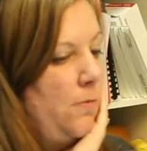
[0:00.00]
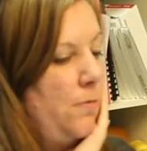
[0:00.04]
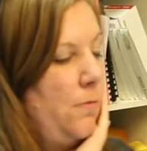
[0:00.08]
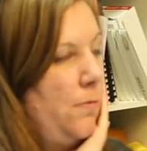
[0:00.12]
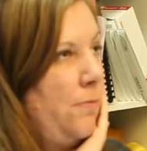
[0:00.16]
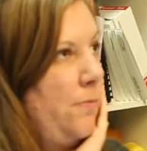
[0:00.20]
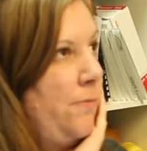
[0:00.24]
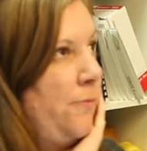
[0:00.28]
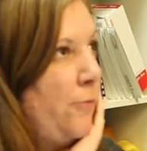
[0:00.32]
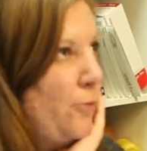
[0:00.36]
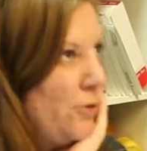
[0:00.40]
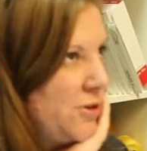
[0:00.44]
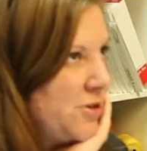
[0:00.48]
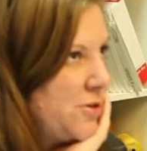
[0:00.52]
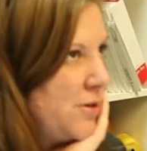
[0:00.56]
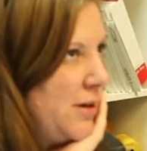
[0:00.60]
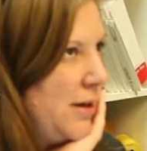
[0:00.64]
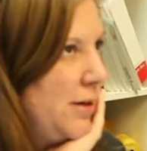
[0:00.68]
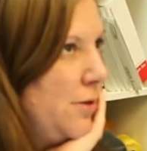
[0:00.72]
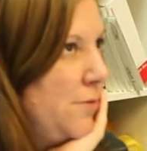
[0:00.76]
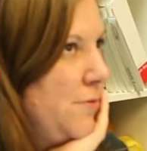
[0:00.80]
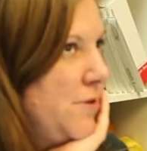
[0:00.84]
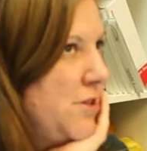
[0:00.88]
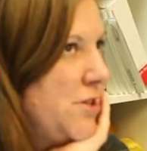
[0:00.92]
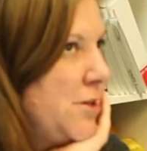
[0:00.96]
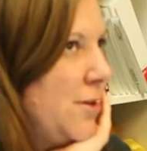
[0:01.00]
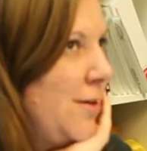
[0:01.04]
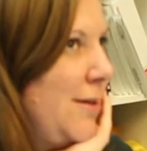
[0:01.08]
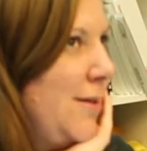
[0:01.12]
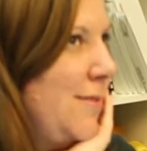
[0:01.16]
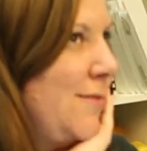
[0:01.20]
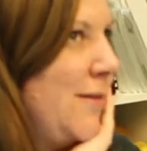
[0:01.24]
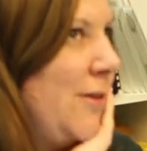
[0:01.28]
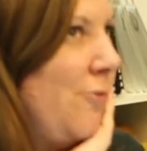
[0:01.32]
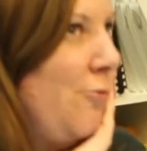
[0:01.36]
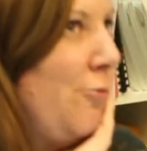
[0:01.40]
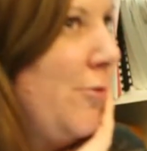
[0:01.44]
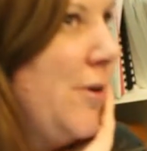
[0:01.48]
Fortran originally
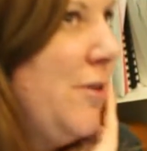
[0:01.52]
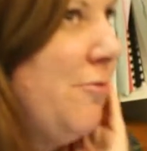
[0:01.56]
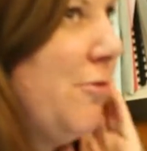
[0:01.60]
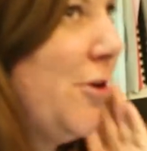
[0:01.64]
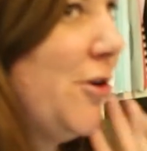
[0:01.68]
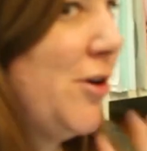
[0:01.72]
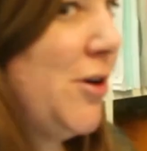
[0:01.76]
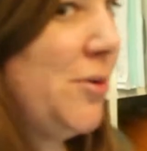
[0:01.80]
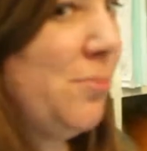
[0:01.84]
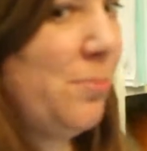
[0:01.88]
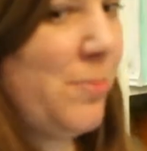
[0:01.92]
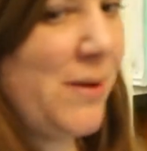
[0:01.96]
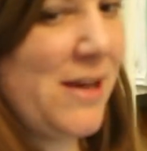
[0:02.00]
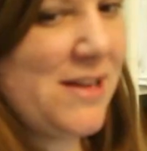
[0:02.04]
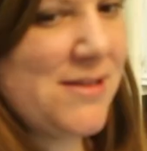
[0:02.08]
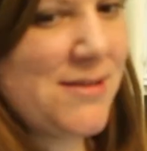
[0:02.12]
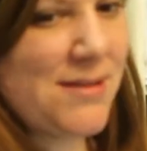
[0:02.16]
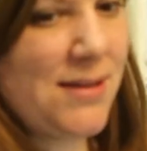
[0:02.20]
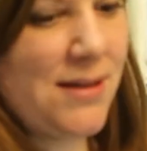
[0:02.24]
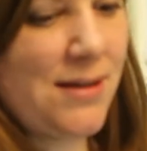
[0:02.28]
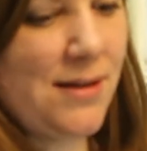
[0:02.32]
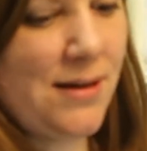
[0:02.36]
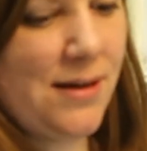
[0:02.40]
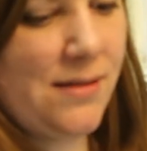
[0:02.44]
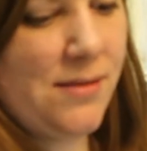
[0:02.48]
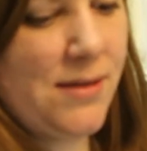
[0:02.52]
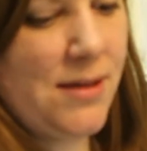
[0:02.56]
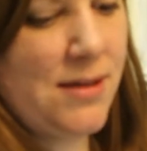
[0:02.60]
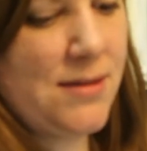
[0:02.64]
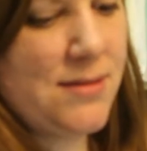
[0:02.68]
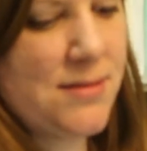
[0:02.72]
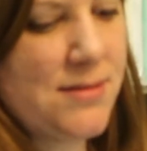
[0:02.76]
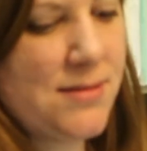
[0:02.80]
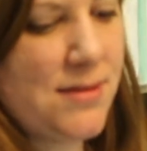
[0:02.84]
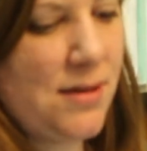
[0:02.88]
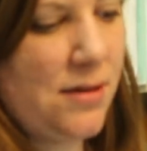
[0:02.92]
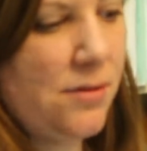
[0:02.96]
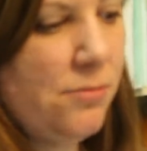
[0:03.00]
and then rewrote it in BASIC, and I think
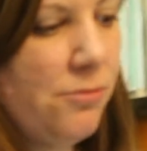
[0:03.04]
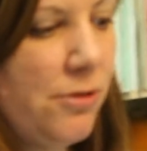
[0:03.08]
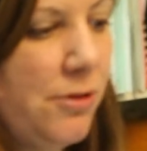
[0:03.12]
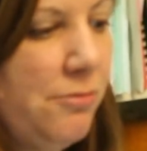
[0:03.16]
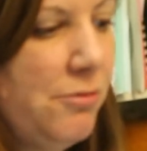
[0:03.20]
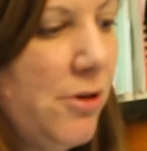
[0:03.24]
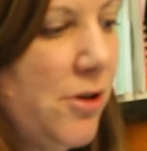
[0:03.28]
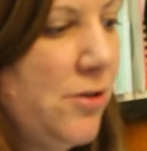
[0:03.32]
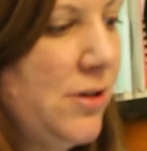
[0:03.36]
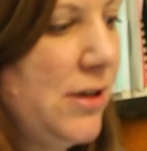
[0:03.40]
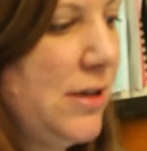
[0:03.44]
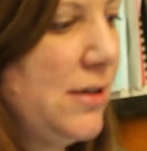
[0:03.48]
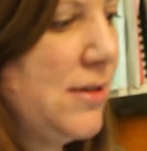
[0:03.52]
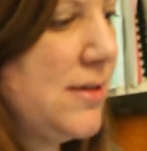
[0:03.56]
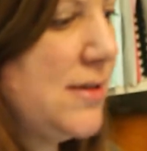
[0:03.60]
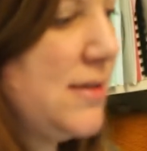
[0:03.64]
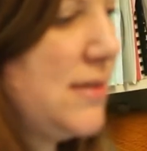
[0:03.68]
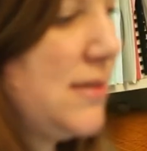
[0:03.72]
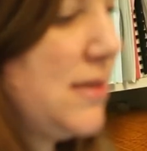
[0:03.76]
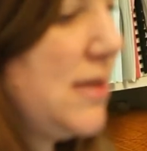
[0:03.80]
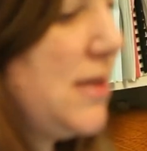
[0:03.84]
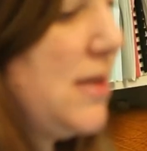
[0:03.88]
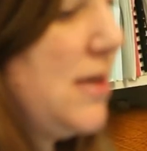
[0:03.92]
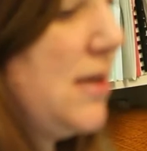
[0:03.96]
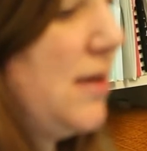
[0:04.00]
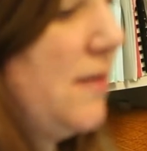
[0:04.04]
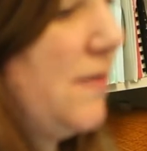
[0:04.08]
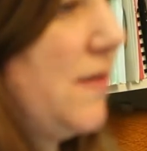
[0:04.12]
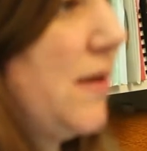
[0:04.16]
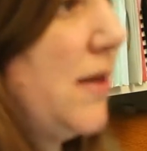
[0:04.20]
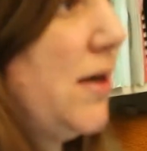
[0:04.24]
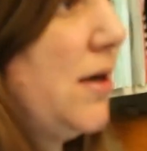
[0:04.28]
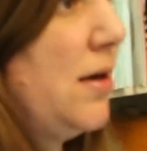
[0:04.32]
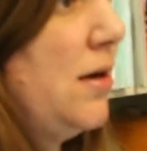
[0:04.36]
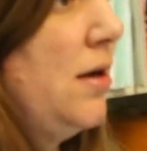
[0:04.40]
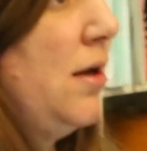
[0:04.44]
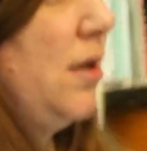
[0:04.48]
his son rewrote it in C, and then